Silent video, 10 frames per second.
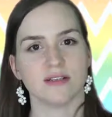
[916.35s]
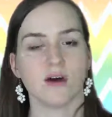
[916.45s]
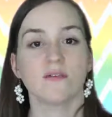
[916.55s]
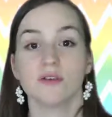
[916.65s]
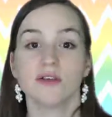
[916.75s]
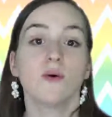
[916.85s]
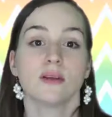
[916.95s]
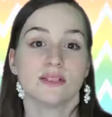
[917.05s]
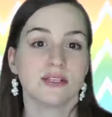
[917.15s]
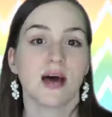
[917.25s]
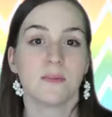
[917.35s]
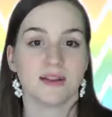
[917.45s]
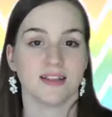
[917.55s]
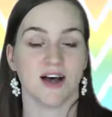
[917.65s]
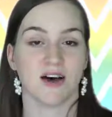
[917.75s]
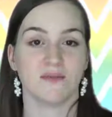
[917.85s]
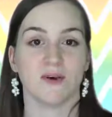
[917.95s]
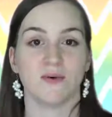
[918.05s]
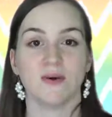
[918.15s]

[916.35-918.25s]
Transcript: However, you don't want to step in lava.